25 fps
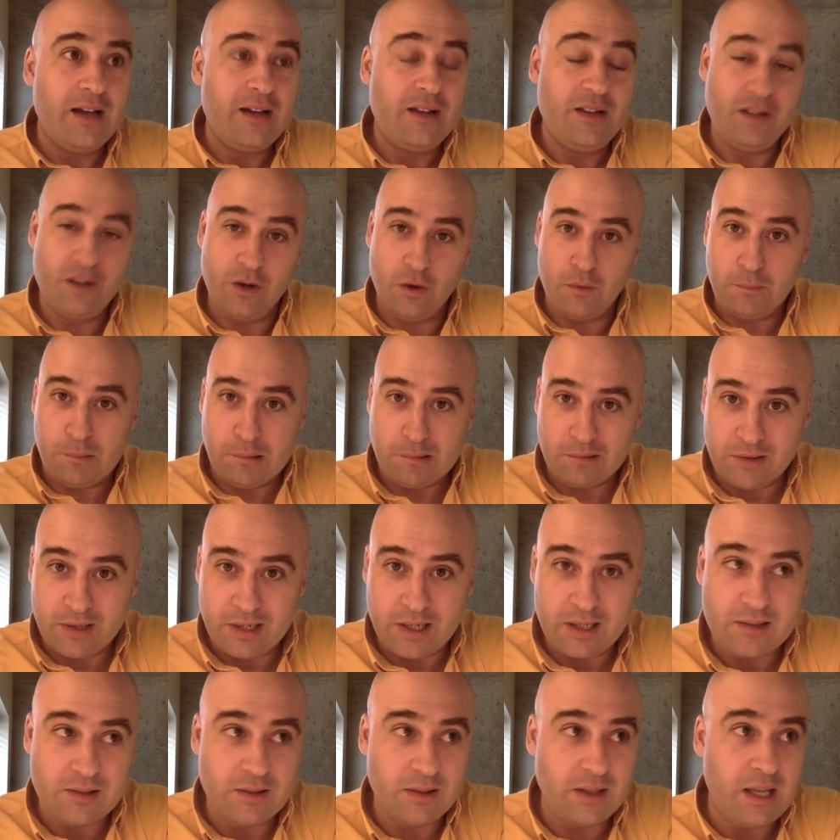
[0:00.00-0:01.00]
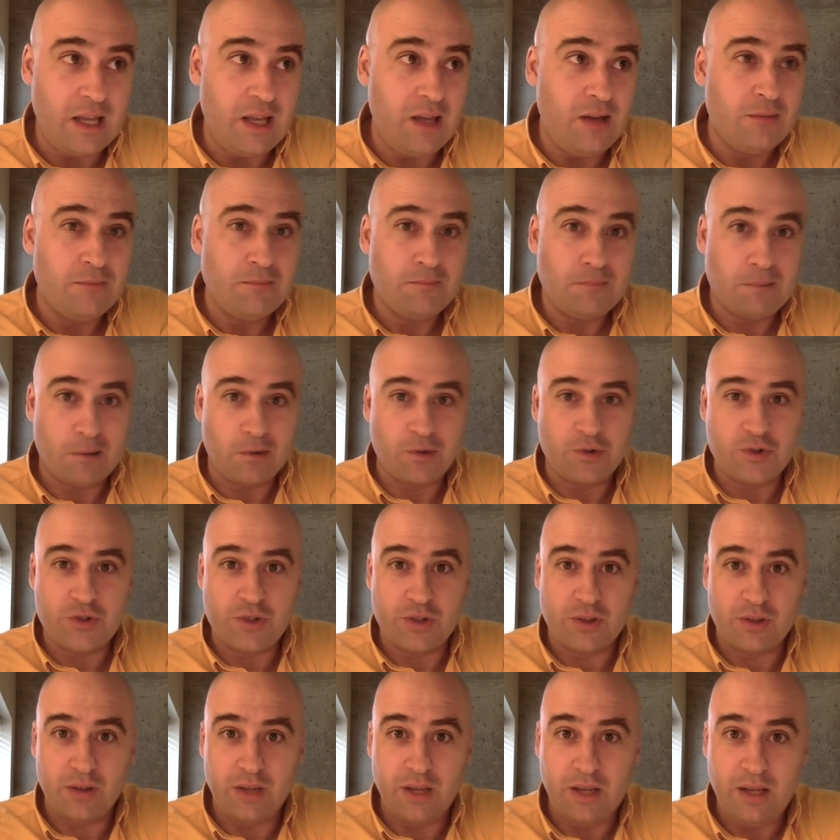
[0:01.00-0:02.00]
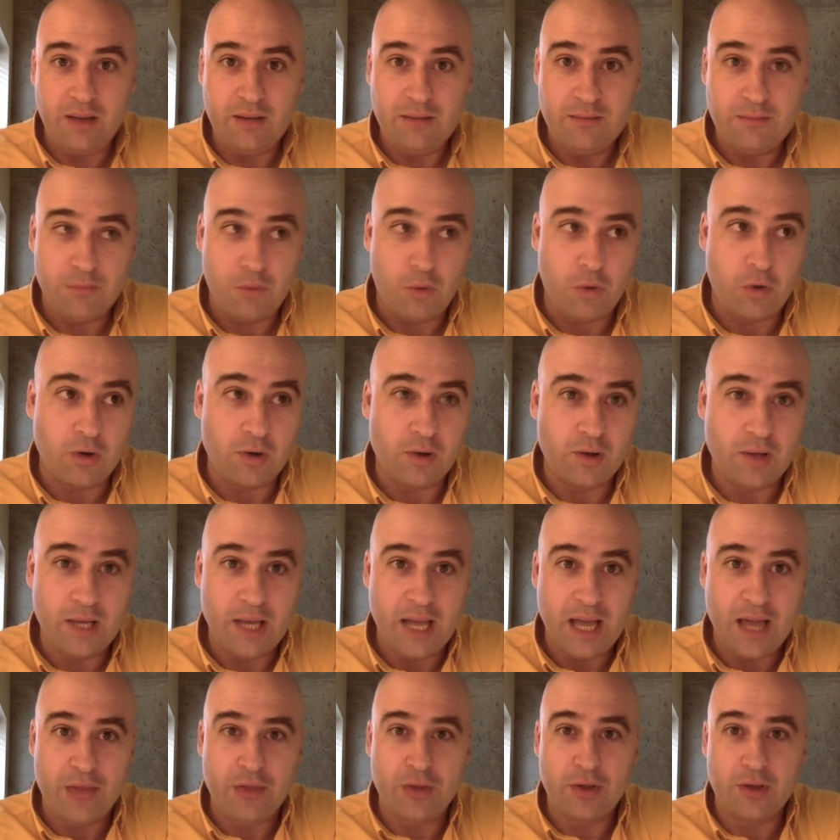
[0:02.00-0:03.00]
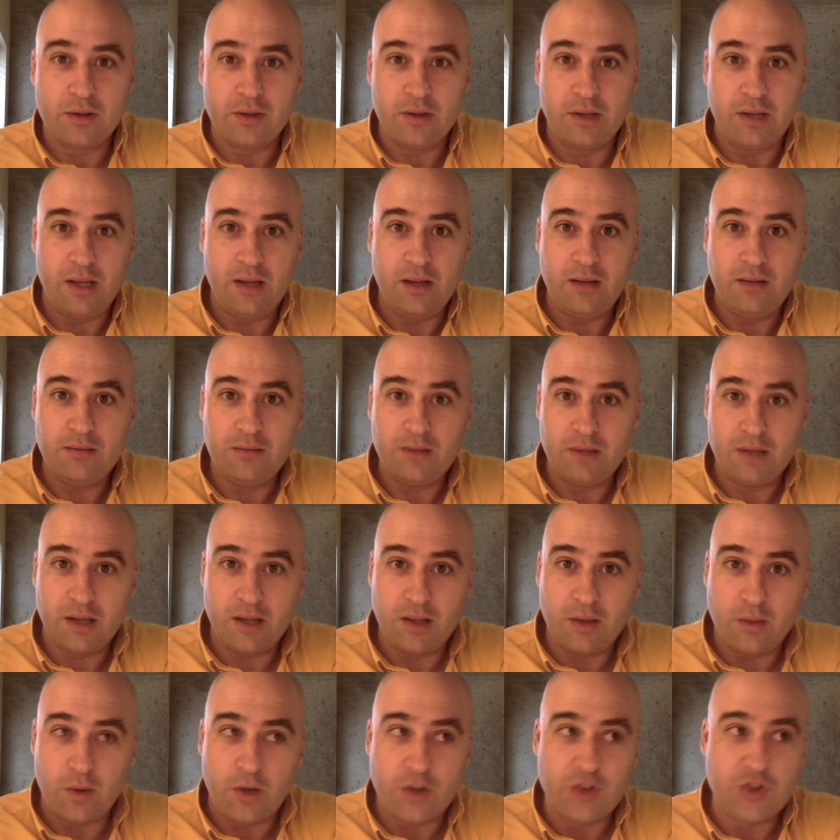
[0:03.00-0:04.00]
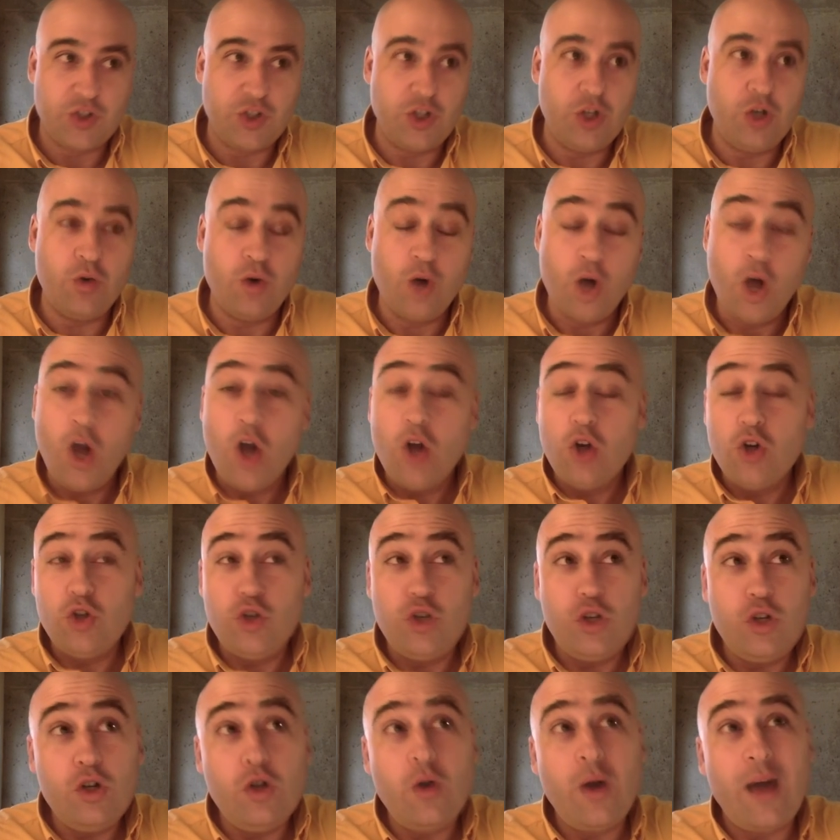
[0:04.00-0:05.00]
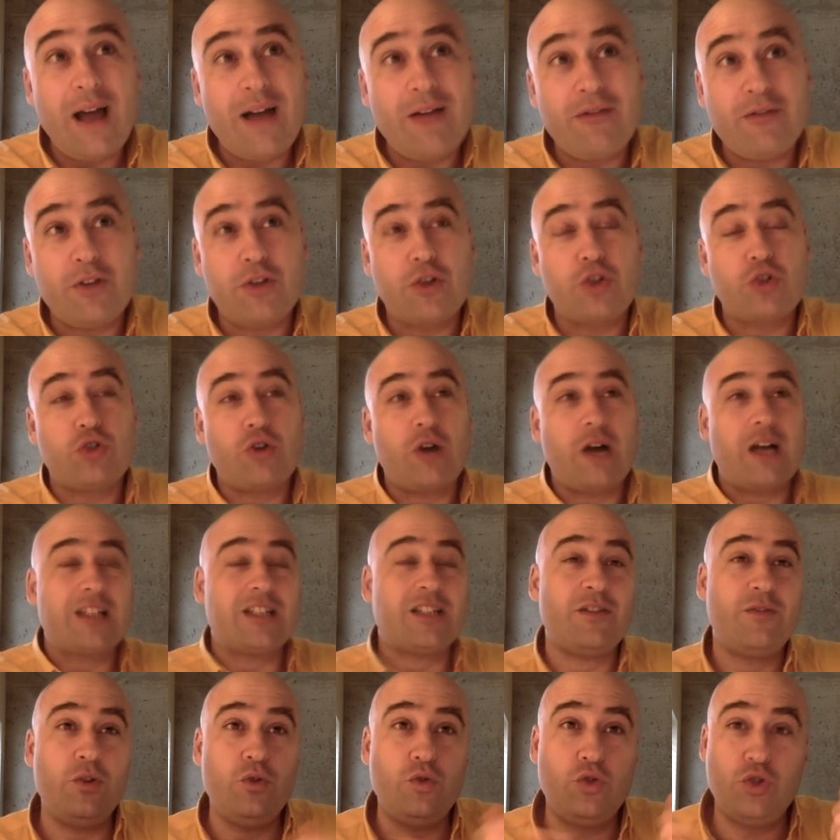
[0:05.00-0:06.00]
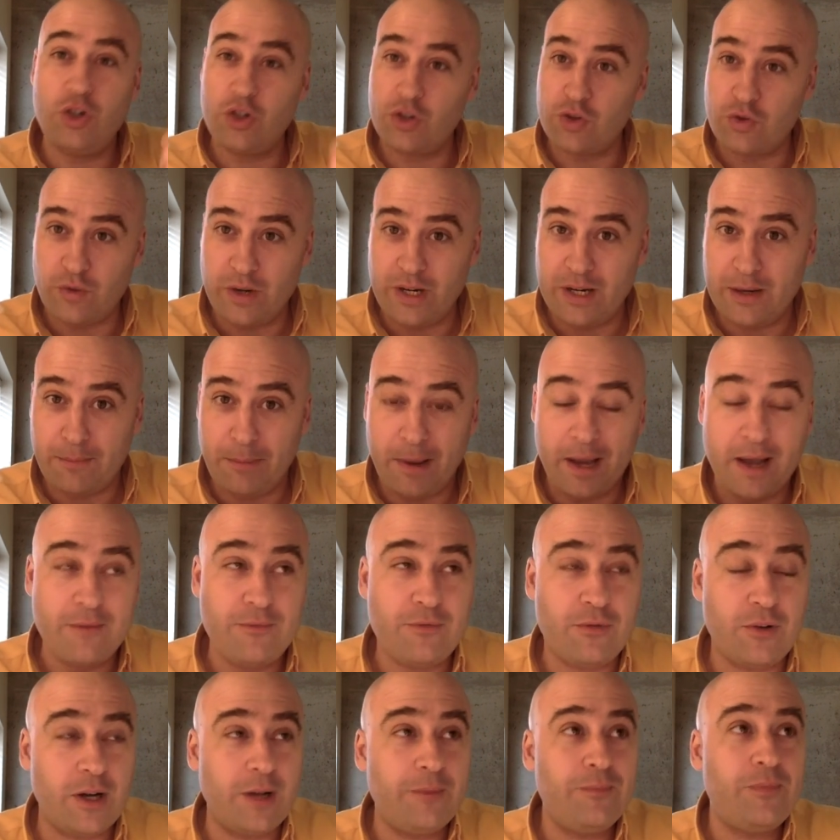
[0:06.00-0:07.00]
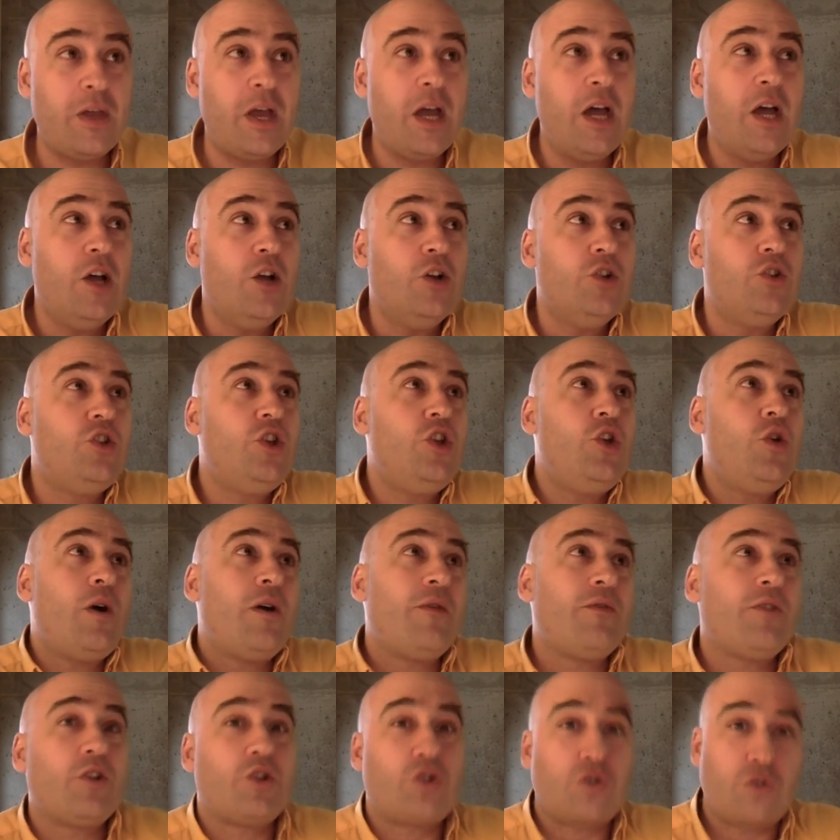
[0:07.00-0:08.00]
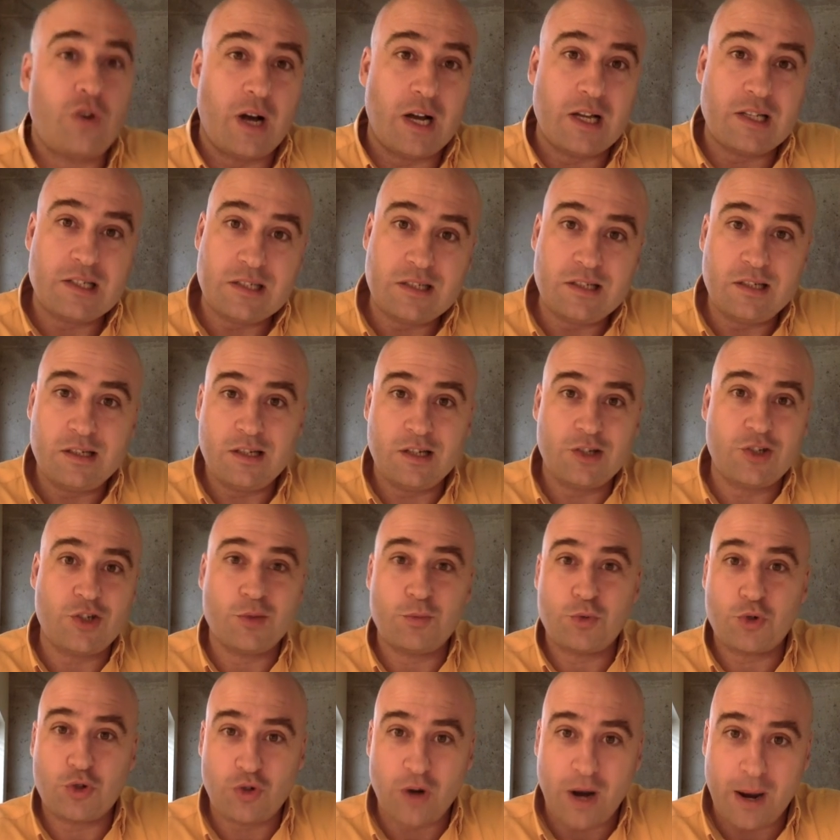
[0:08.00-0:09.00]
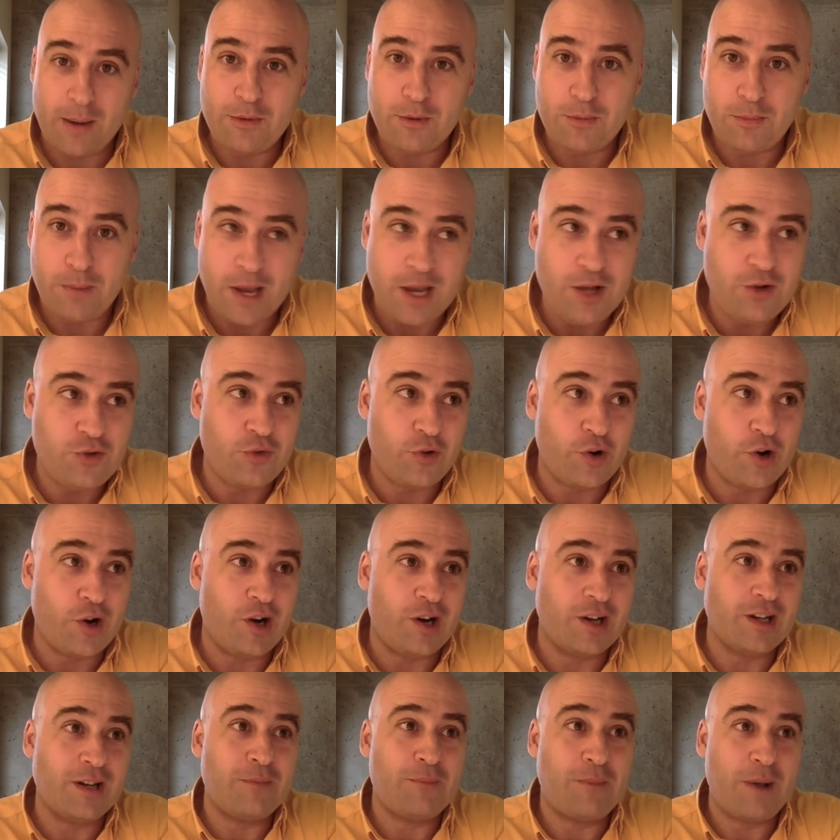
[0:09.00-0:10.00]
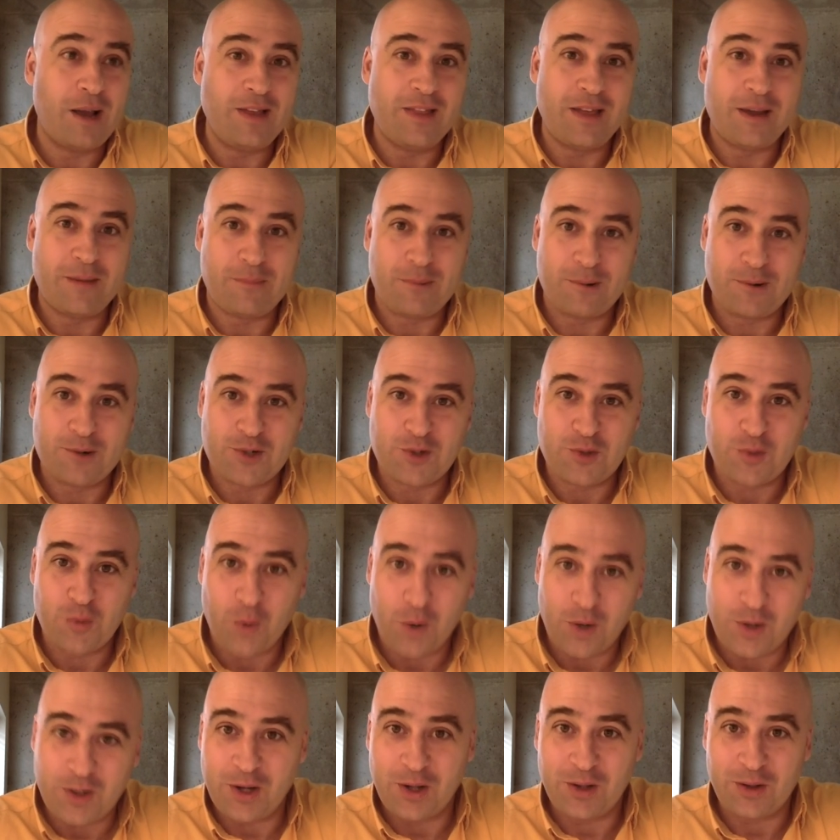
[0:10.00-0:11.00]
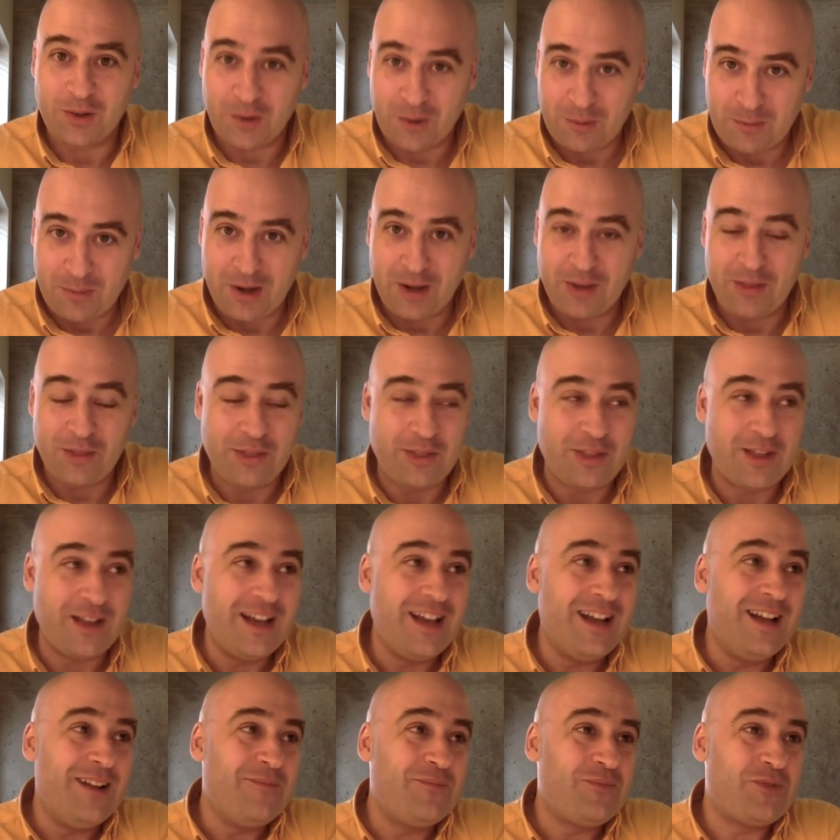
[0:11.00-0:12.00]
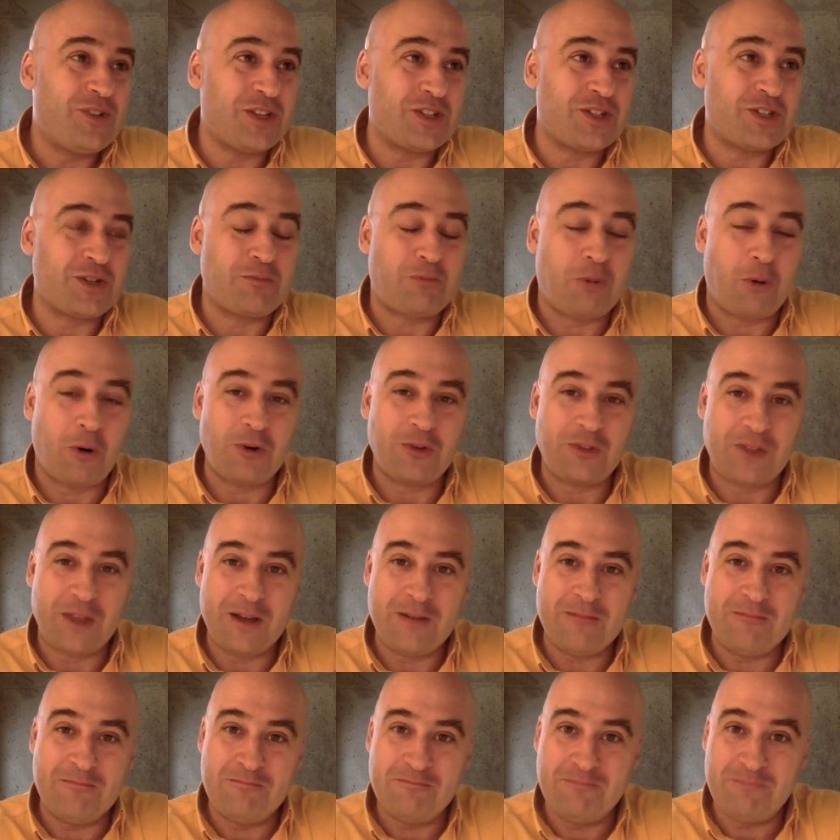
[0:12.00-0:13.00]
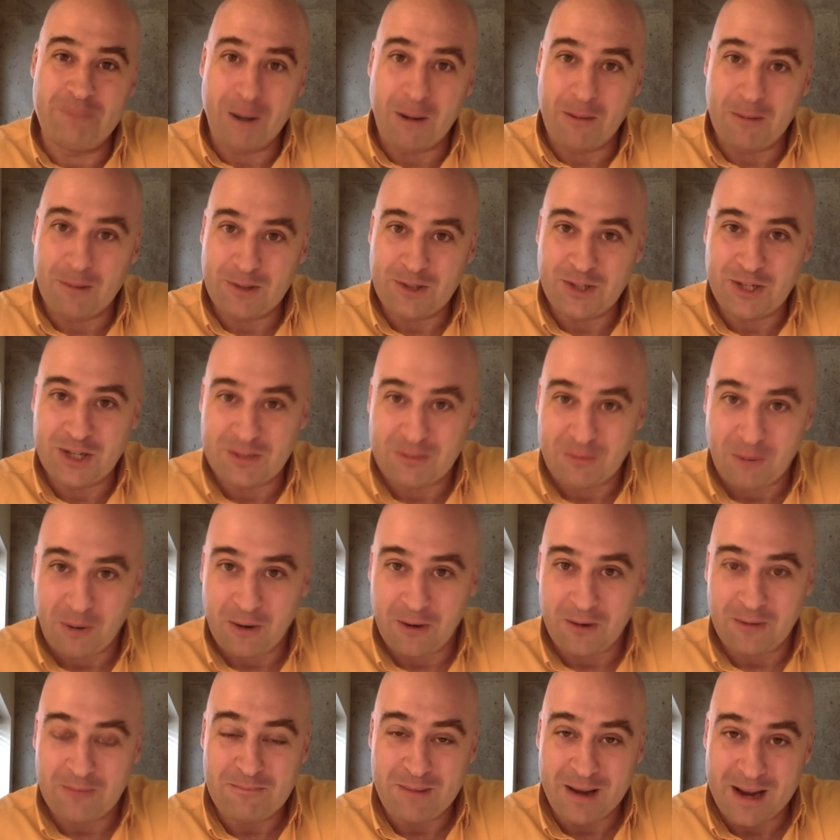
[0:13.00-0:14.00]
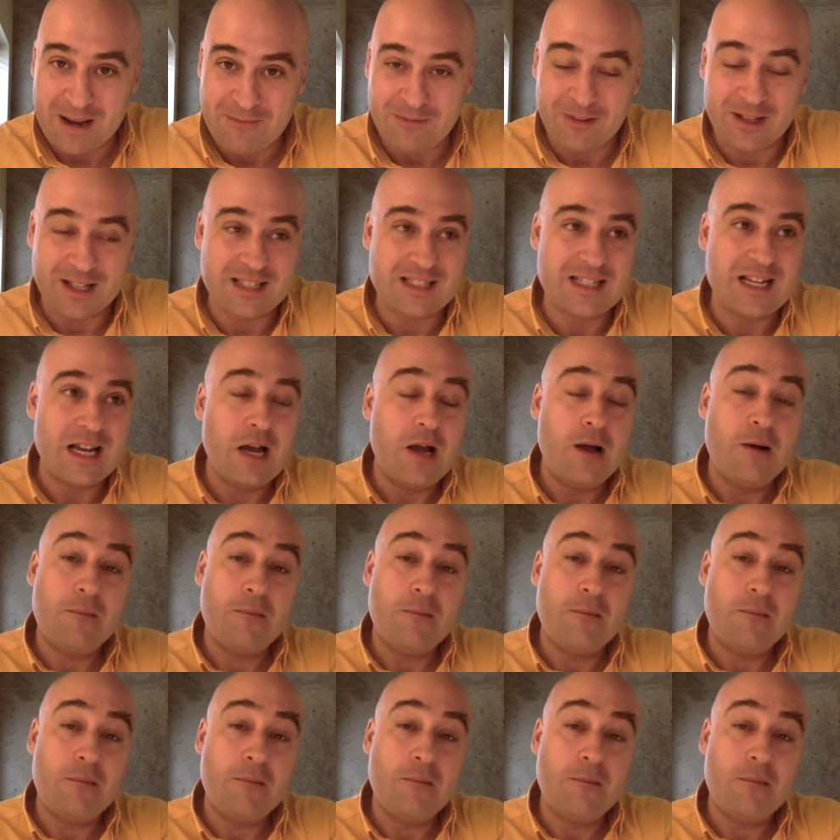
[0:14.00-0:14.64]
Politically, personally, morally, ethically, and otherwise. Do you have the trust, if you just read a pamphlet, do you have the trust to subscribe to Patreon and pay that person $1 a month to support them publishing more pamphlets?